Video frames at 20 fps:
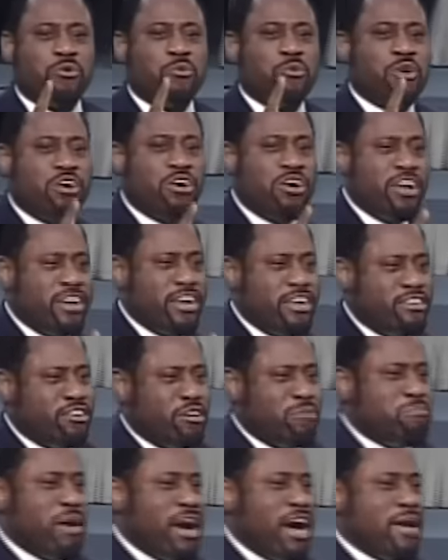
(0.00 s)
word in
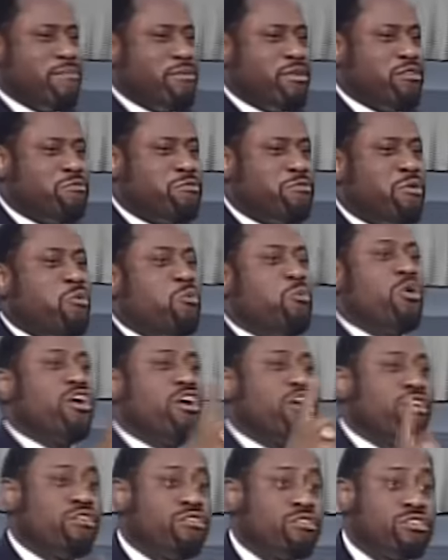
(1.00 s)
your Bible for
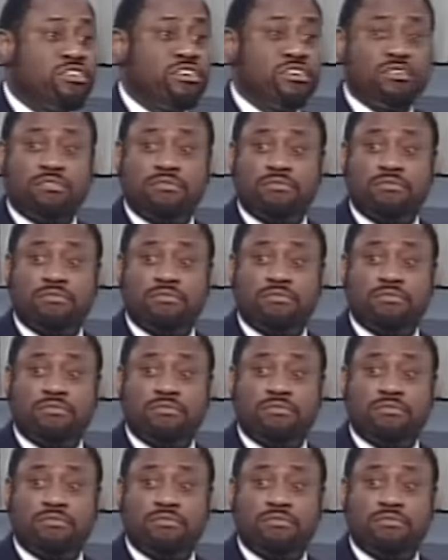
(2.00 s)
world.